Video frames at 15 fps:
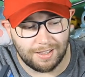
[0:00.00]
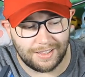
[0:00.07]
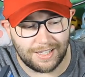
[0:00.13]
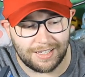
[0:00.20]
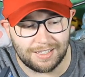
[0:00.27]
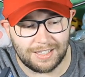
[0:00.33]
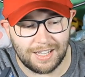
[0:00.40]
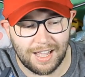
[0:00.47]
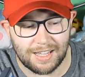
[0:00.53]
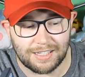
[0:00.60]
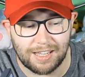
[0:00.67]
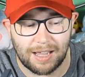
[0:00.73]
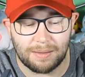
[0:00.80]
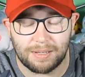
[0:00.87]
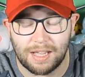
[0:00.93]
These
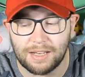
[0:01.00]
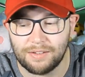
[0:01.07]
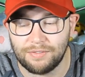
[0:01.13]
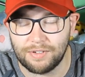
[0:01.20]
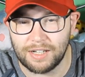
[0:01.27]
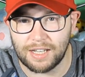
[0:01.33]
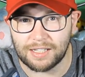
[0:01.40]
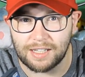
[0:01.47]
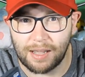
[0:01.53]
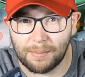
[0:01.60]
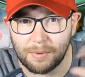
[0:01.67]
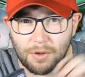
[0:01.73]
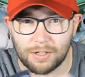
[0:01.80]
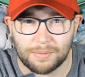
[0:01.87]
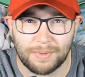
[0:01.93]
DS games and the 3DS
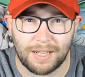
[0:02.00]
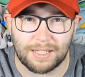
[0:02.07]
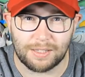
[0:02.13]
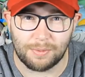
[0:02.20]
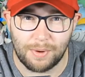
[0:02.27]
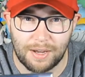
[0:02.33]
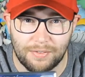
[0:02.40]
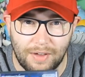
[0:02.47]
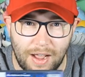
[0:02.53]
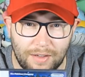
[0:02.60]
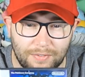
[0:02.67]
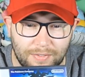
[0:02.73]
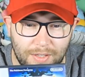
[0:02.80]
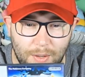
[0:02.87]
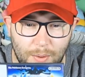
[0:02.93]
game cost me like 25